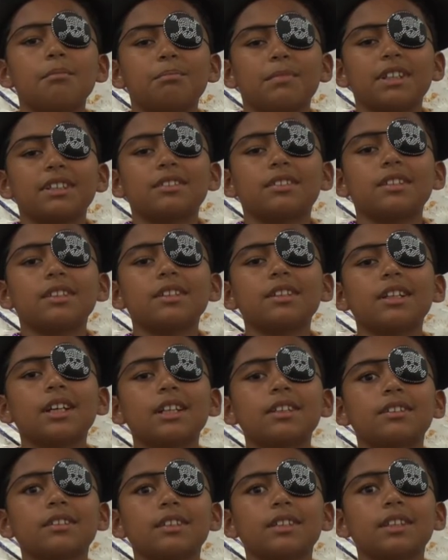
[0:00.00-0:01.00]
My sea
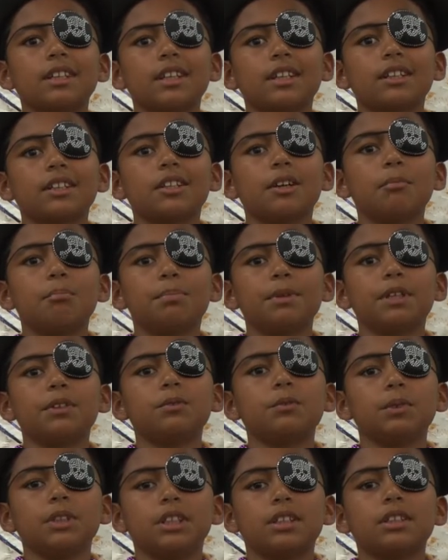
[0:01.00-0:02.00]
legs are getting a bit
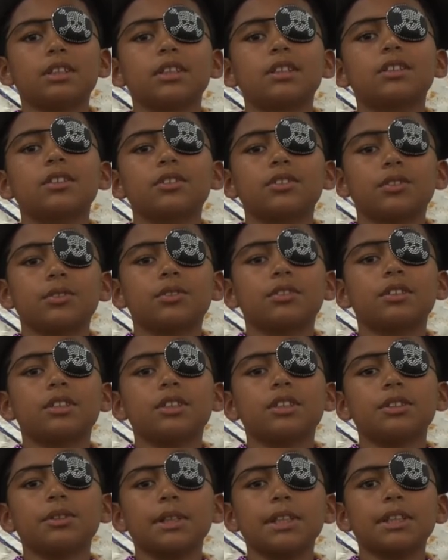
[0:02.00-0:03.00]
weak, so
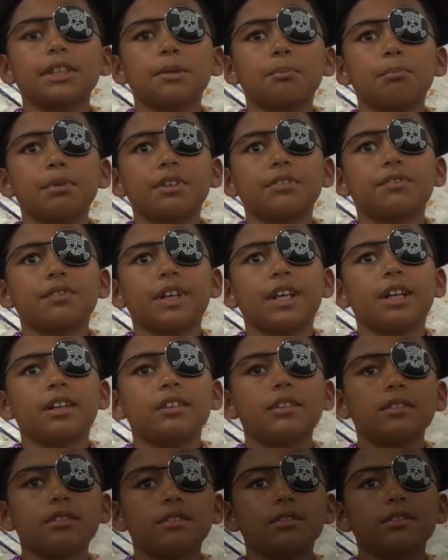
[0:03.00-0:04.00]
see you at the book fair.